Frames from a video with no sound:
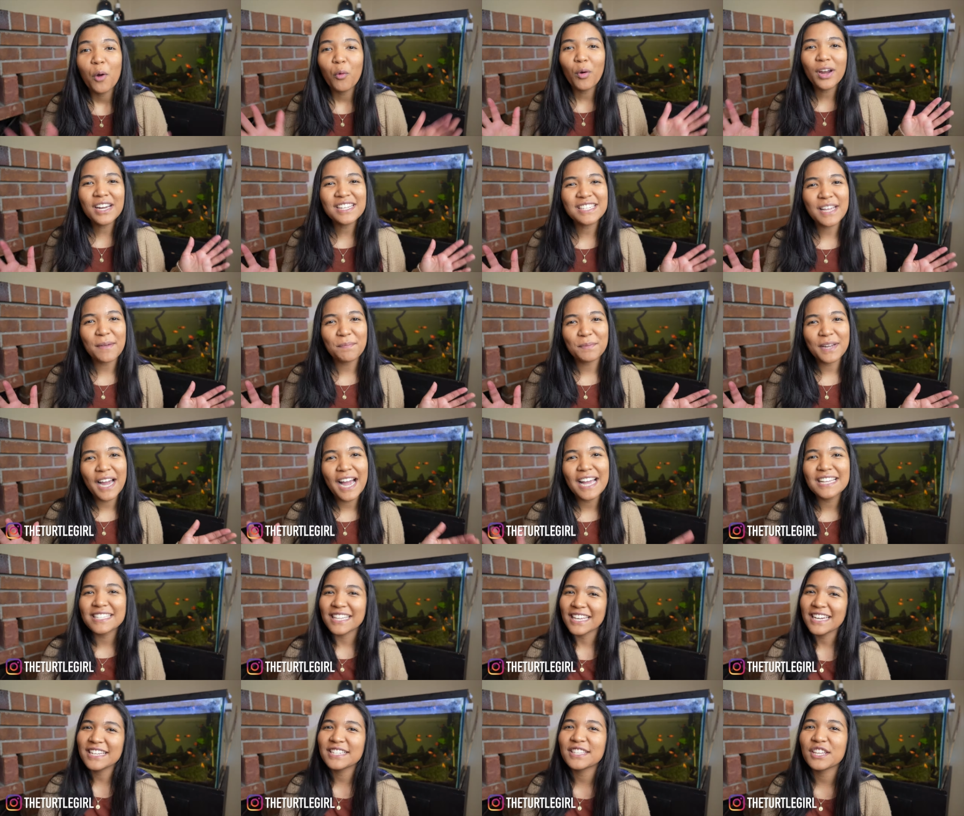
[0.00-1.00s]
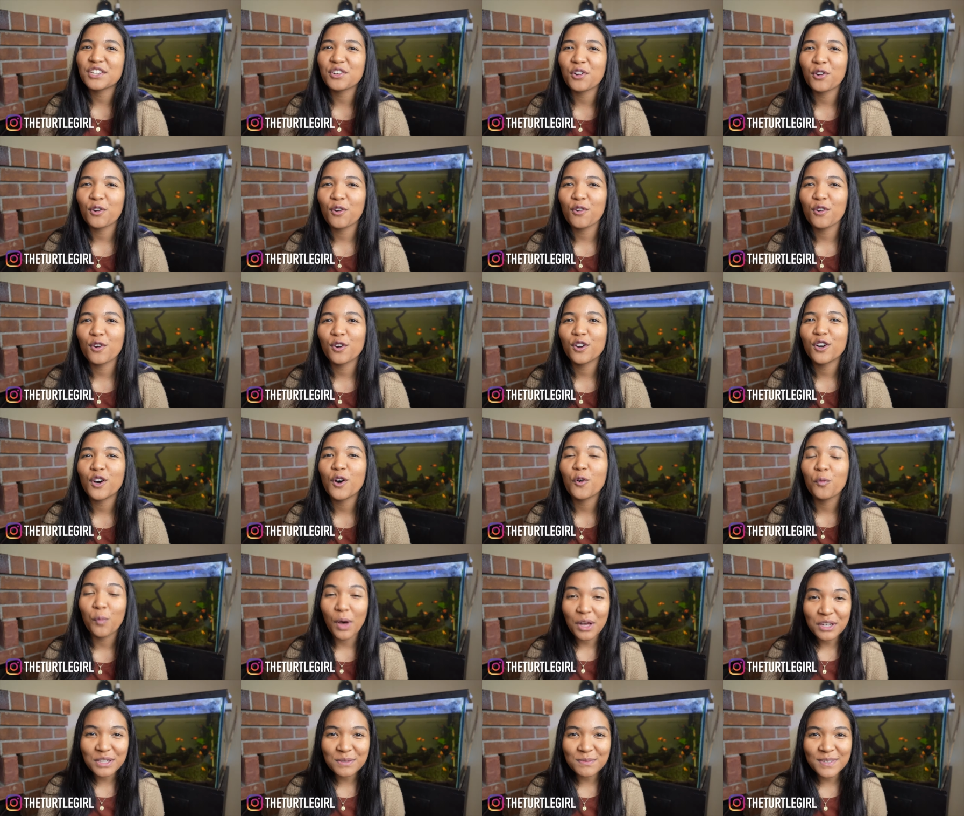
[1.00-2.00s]
What is up, guys? It is the Turtle Girl.
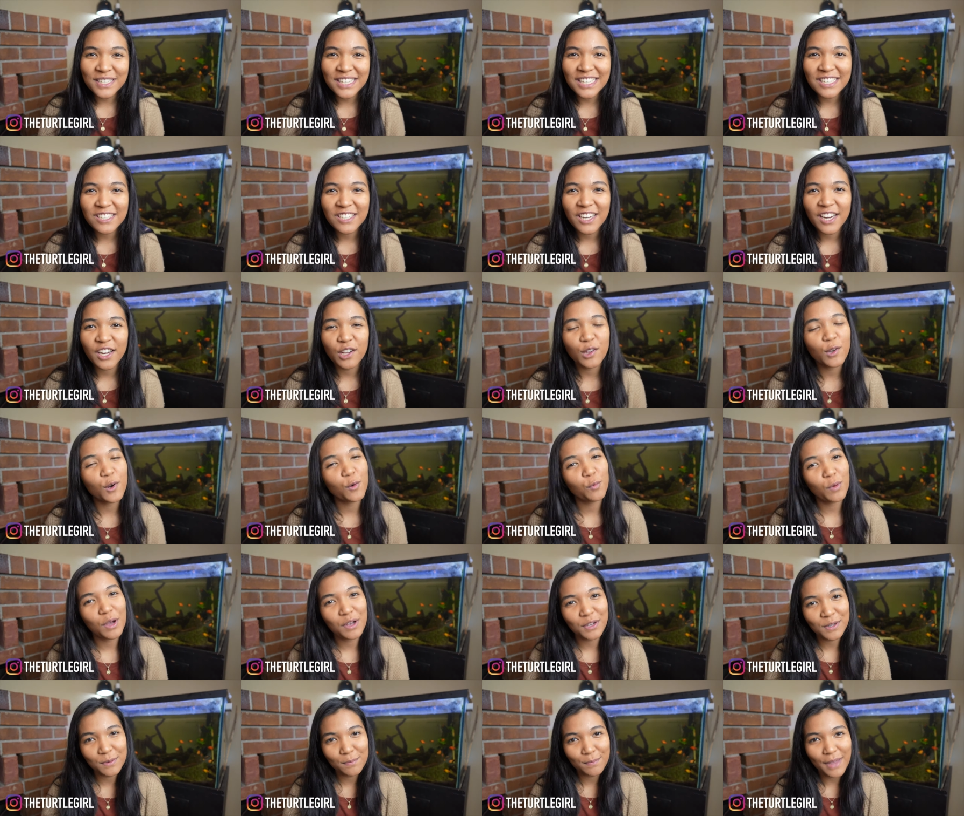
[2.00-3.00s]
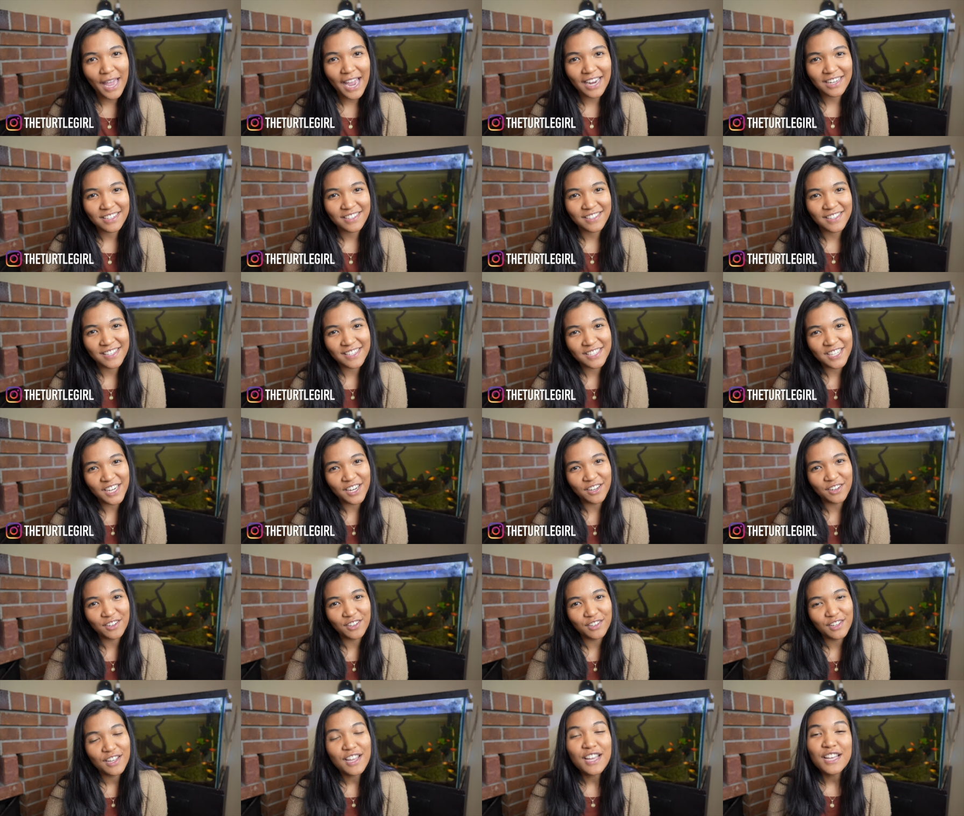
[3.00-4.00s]
Welcome to the channel, or welcome back to the
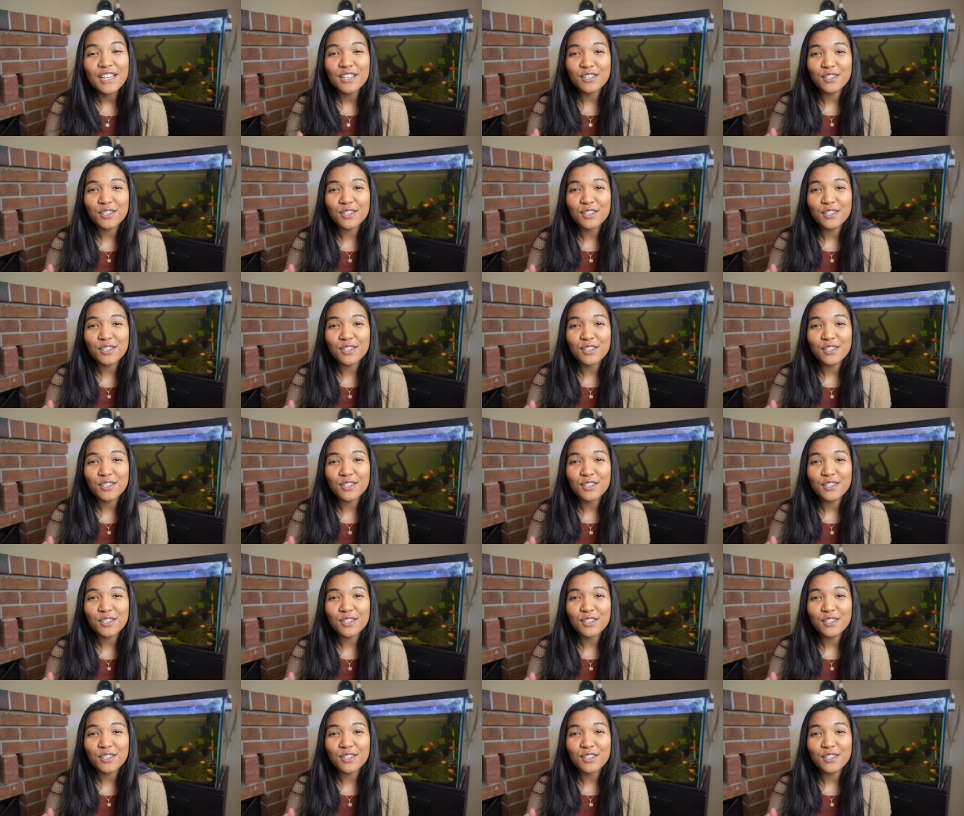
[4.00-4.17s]
channel.